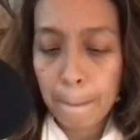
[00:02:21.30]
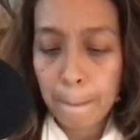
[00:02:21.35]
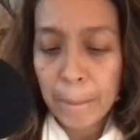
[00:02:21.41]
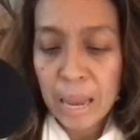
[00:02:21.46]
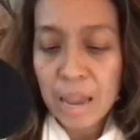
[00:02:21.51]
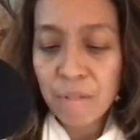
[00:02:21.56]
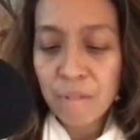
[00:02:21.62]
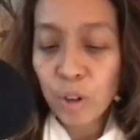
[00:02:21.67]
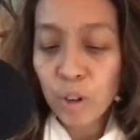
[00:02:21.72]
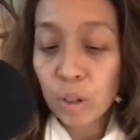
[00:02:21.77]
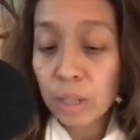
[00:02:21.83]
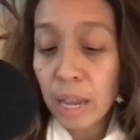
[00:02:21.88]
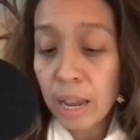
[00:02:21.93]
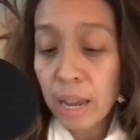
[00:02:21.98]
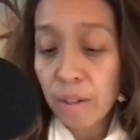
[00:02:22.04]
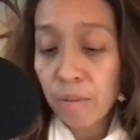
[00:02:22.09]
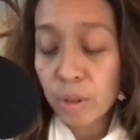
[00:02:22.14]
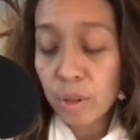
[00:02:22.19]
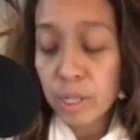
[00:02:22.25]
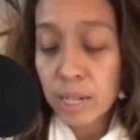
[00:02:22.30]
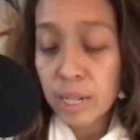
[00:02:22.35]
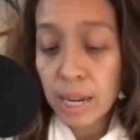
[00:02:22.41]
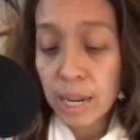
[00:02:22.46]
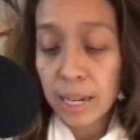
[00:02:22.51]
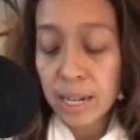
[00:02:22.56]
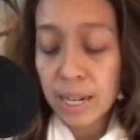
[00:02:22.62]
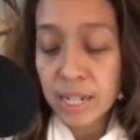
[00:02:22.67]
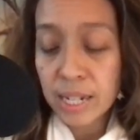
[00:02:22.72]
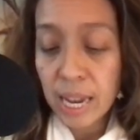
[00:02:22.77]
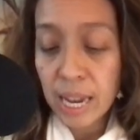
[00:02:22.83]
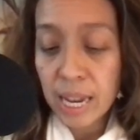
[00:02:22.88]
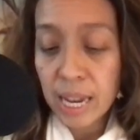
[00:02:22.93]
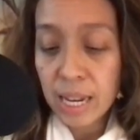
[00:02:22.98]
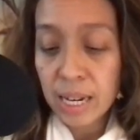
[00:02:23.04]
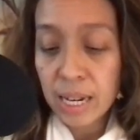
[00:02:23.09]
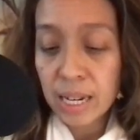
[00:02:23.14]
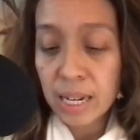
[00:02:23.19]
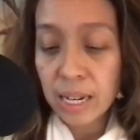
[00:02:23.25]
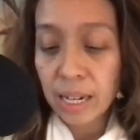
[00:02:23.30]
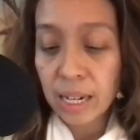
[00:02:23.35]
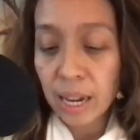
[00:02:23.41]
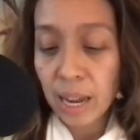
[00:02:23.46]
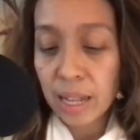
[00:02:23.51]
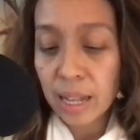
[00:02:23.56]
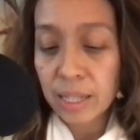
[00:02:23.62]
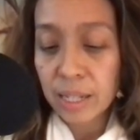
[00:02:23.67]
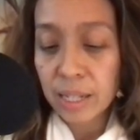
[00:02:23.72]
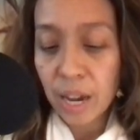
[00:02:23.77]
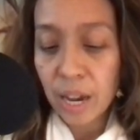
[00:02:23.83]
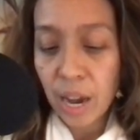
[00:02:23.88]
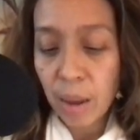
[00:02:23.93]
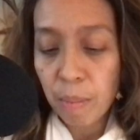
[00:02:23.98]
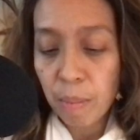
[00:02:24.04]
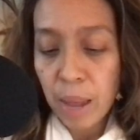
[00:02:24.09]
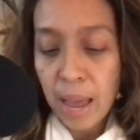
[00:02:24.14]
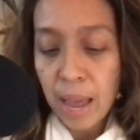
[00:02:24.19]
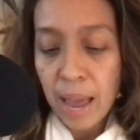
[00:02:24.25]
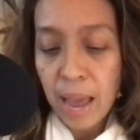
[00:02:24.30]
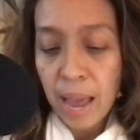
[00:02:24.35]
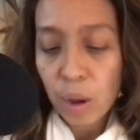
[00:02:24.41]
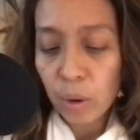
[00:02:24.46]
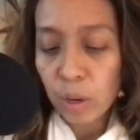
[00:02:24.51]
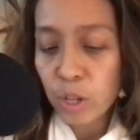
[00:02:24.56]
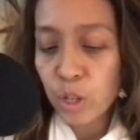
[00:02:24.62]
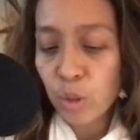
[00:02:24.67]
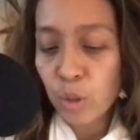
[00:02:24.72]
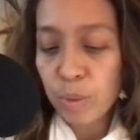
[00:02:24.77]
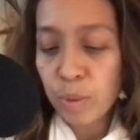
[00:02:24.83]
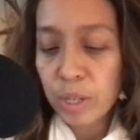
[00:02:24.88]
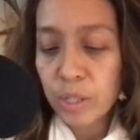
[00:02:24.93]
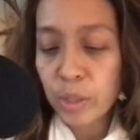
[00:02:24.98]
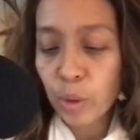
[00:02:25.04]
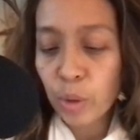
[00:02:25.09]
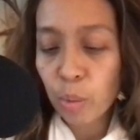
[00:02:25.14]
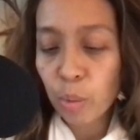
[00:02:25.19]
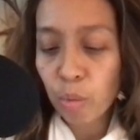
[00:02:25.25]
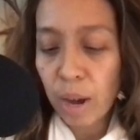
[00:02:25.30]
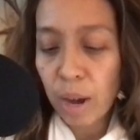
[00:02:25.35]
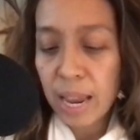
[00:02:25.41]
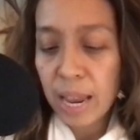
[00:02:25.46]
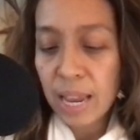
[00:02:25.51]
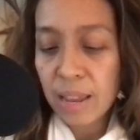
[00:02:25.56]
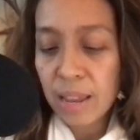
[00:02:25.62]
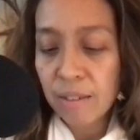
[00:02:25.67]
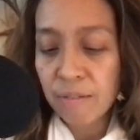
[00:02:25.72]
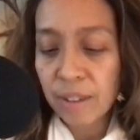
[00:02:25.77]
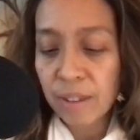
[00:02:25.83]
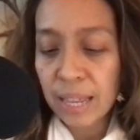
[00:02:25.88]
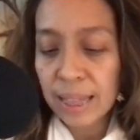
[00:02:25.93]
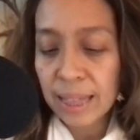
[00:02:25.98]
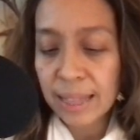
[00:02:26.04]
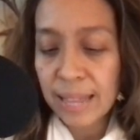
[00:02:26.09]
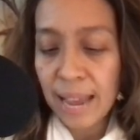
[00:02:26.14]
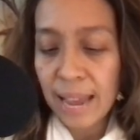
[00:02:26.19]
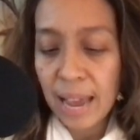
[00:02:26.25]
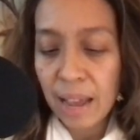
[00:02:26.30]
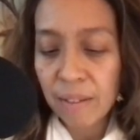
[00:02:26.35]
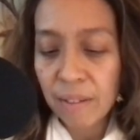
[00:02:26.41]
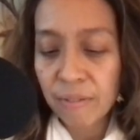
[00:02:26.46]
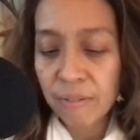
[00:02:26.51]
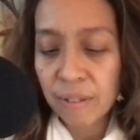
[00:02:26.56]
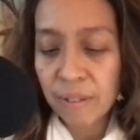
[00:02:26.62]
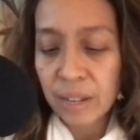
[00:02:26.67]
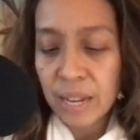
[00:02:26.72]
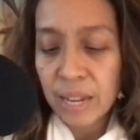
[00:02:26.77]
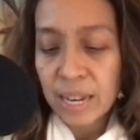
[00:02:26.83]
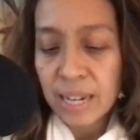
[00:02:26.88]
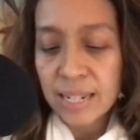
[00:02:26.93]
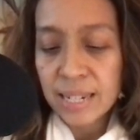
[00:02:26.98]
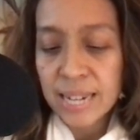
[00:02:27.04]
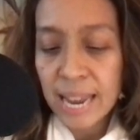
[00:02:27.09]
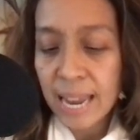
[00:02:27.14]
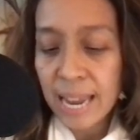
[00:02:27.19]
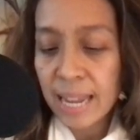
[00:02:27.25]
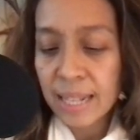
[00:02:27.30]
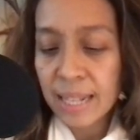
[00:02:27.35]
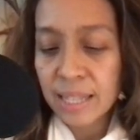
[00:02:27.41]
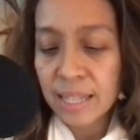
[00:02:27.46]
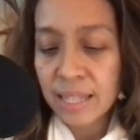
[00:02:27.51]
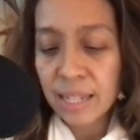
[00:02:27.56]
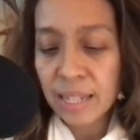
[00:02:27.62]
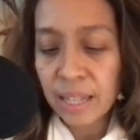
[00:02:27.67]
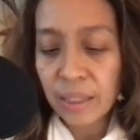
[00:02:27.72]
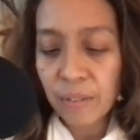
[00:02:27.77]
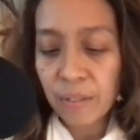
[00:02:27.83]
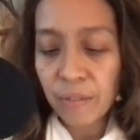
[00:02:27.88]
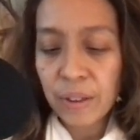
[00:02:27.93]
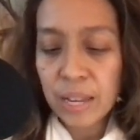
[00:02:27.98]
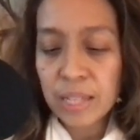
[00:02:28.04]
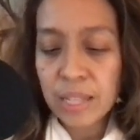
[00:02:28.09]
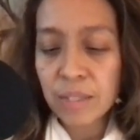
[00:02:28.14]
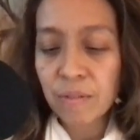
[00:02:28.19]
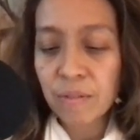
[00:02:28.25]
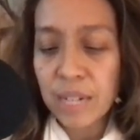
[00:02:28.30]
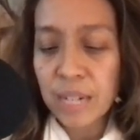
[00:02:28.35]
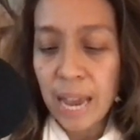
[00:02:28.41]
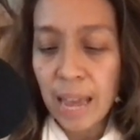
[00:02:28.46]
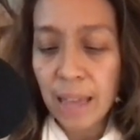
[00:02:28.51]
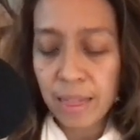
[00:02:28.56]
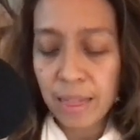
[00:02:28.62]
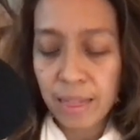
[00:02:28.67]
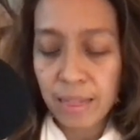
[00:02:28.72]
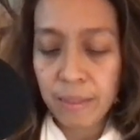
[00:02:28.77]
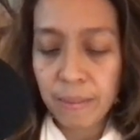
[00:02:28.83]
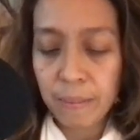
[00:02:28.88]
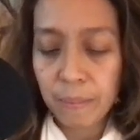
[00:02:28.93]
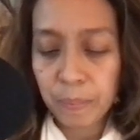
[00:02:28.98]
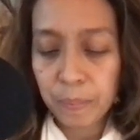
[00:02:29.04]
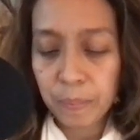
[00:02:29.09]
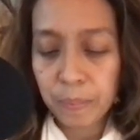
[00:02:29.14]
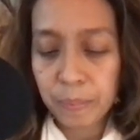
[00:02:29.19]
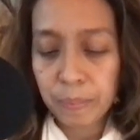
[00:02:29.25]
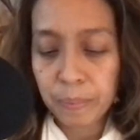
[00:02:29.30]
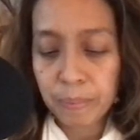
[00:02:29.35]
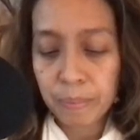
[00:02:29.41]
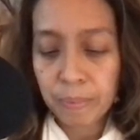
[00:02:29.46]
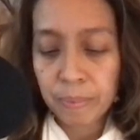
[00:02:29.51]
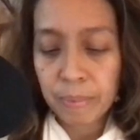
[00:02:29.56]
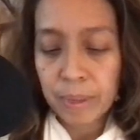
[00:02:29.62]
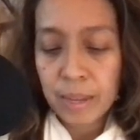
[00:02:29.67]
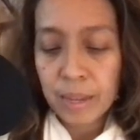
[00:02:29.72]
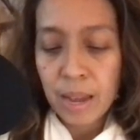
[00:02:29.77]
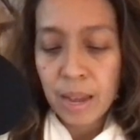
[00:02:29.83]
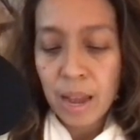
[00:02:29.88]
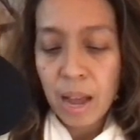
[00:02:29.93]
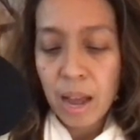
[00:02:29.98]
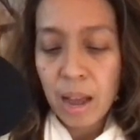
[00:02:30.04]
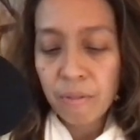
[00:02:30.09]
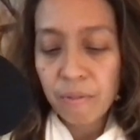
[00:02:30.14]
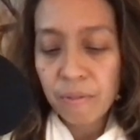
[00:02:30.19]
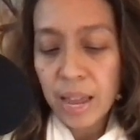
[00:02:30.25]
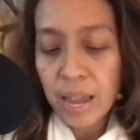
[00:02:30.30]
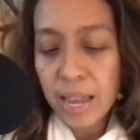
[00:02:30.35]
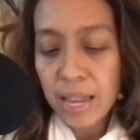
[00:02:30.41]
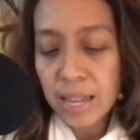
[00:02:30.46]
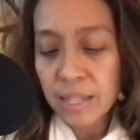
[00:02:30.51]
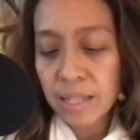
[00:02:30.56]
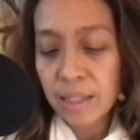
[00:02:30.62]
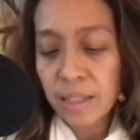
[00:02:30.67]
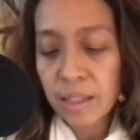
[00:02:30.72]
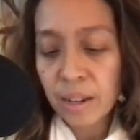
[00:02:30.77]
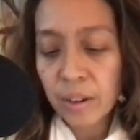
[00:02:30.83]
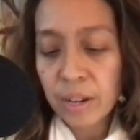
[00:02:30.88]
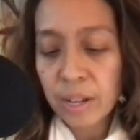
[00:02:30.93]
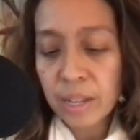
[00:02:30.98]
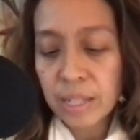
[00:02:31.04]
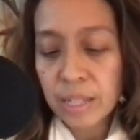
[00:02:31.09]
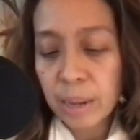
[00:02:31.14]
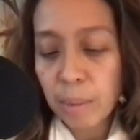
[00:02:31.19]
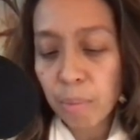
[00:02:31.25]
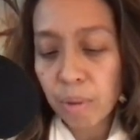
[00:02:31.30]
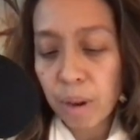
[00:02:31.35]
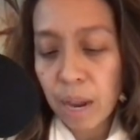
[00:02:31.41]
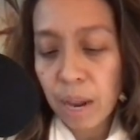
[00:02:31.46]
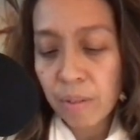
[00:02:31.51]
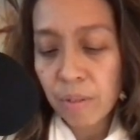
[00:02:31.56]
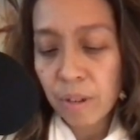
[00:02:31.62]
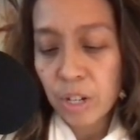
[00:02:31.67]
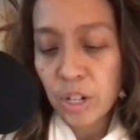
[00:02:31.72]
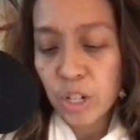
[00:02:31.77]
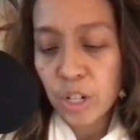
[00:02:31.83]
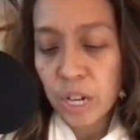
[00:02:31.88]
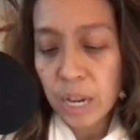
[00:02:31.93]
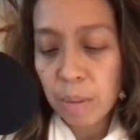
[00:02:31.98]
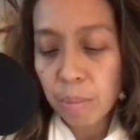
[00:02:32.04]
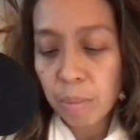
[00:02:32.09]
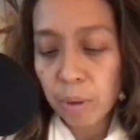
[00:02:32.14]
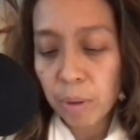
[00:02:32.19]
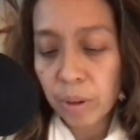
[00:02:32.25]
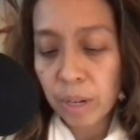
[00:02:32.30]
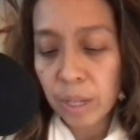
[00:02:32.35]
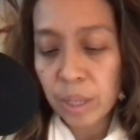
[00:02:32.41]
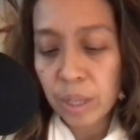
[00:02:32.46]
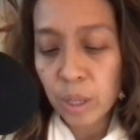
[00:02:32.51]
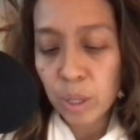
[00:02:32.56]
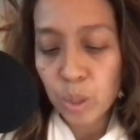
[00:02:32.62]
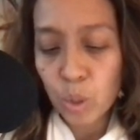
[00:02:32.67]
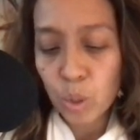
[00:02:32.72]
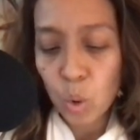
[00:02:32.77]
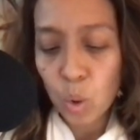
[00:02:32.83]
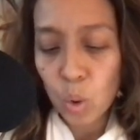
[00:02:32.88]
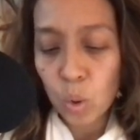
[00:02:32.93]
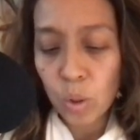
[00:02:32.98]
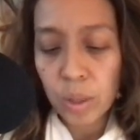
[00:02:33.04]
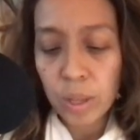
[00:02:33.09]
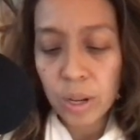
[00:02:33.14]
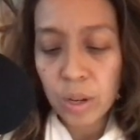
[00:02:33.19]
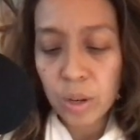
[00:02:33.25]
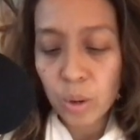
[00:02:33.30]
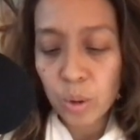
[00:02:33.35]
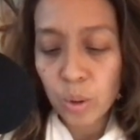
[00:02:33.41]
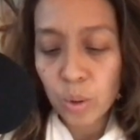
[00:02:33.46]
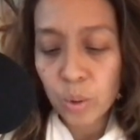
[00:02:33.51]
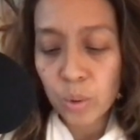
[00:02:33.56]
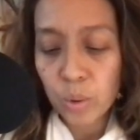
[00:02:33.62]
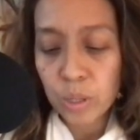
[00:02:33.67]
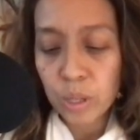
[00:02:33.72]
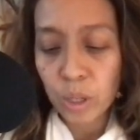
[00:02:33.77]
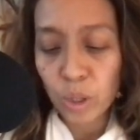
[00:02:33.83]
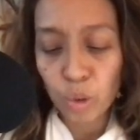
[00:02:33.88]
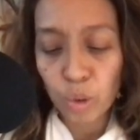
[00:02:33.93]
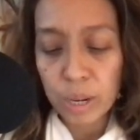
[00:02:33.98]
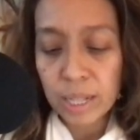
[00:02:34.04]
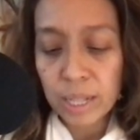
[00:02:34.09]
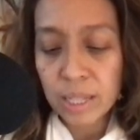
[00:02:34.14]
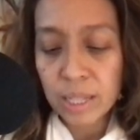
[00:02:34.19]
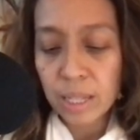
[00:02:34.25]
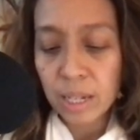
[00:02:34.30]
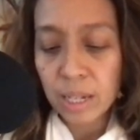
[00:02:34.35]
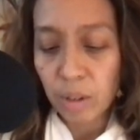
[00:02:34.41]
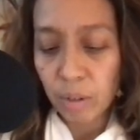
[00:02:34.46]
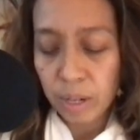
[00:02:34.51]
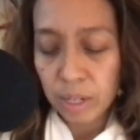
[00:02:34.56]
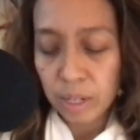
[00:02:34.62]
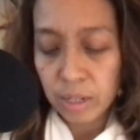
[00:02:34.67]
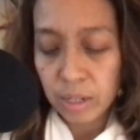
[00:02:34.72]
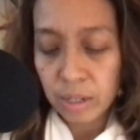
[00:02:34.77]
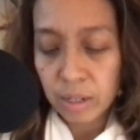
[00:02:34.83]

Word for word: If your life was not contained in God's cup, how could you be so brave and laugh, dance in the face of death? Hafiz, there is a private chamber in the soul that knows a great secret,